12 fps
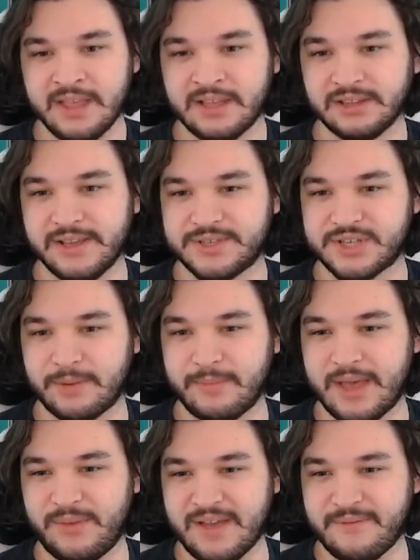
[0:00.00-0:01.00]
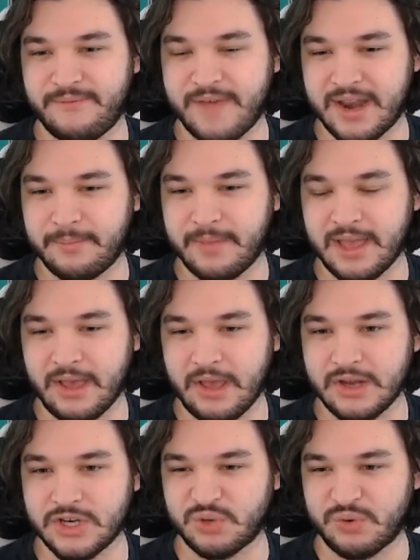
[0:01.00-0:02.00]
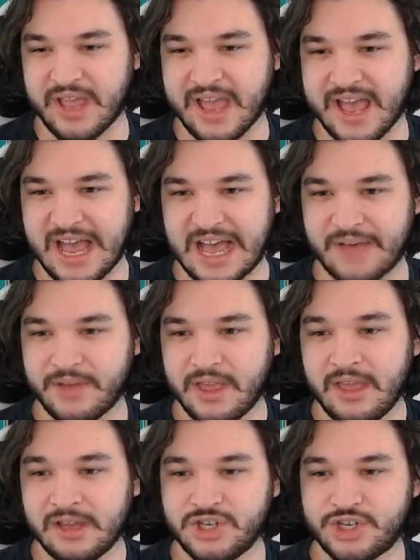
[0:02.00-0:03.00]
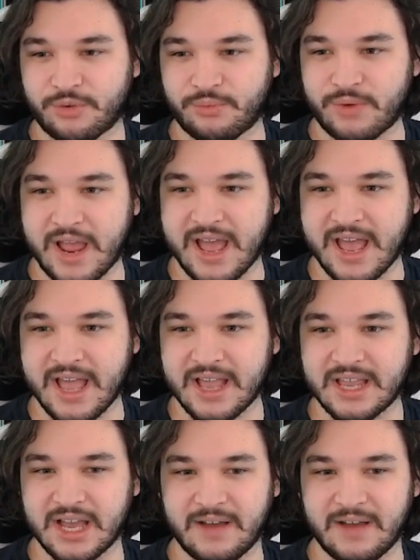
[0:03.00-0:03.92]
Lizardman, we have Venomage, we have Jareg.